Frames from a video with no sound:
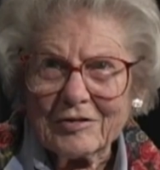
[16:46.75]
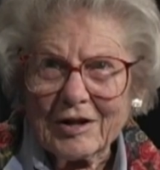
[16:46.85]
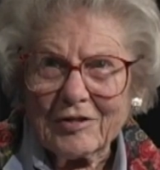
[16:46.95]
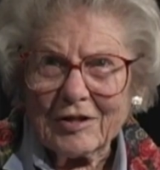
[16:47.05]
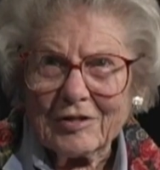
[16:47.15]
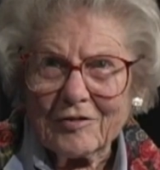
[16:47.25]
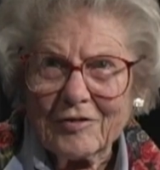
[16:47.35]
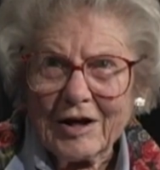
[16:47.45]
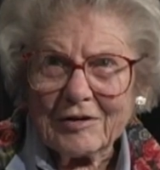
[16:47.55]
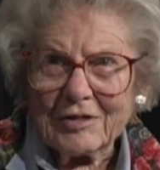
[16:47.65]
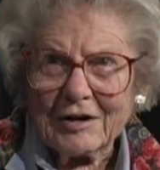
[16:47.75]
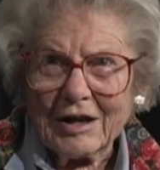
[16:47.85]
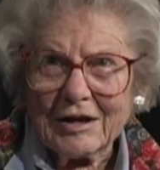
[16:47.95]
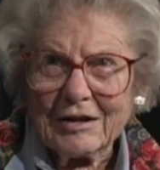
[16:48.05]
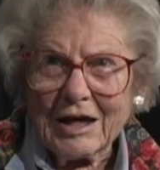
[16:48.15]
I think the fact that
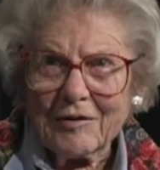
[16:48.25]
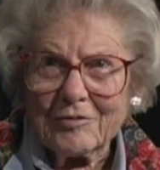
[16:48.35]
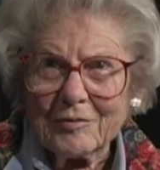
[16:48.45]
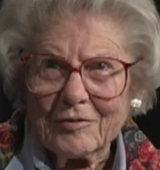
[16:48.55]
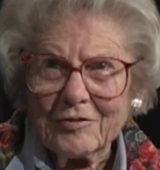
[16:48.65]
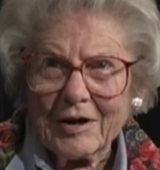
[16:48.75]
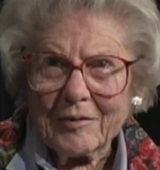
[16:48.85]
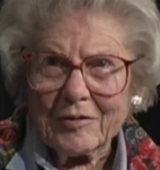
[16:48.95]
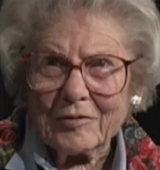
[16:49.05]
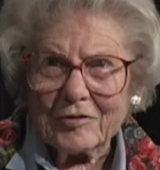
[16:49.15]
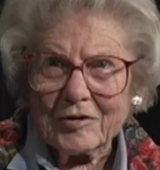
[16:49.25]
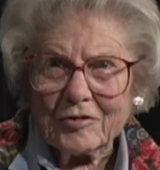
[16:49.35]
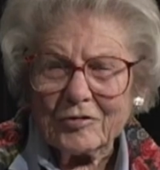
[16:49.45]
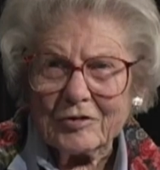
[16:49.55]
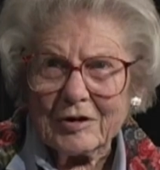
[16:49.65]
I came from a family that was
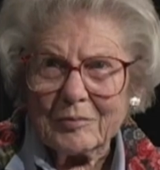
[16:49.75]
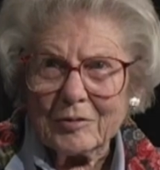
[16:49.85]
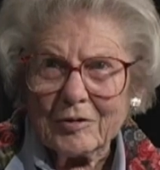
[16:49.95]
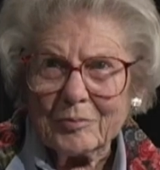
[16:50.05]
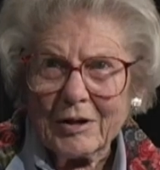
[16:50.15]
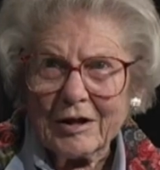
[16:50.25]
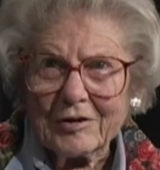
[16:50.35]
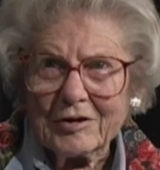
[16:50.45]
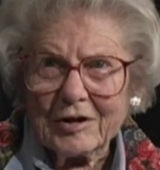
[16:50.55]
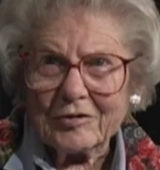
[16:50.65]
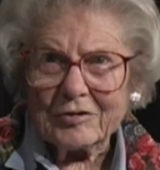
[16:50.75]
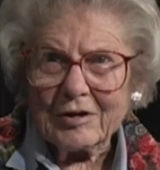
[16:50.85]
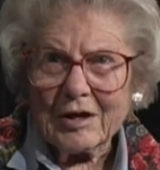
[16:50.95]
interested in both politics